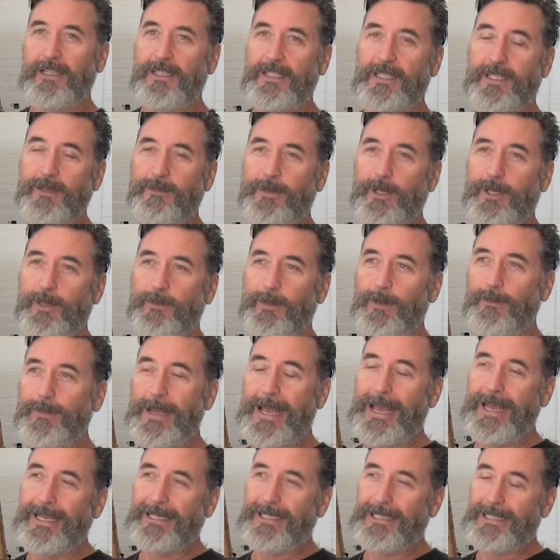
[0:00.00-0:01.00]
suburban
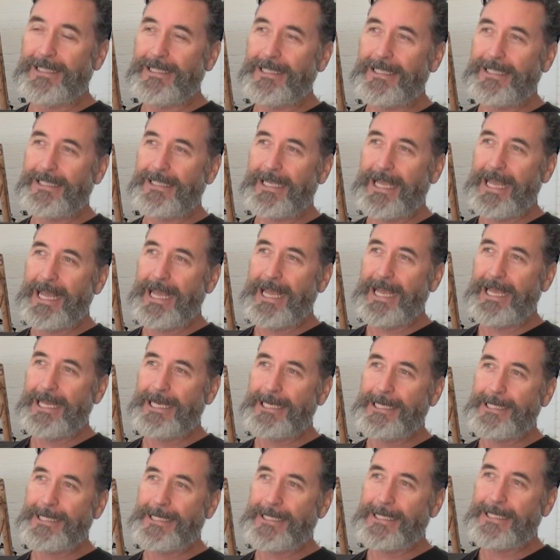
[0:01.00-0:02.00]
madness.
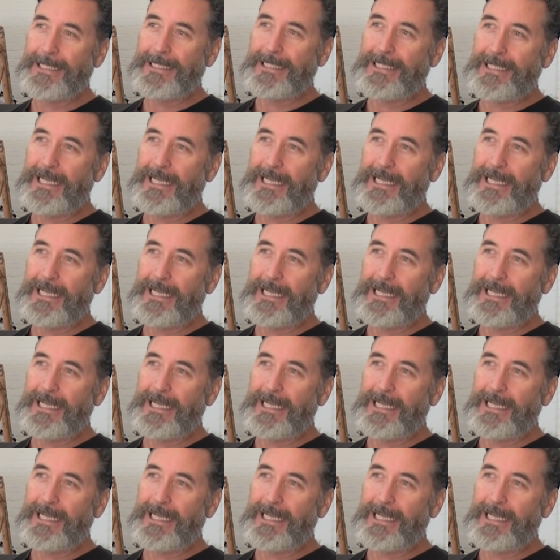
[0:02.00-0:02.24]
And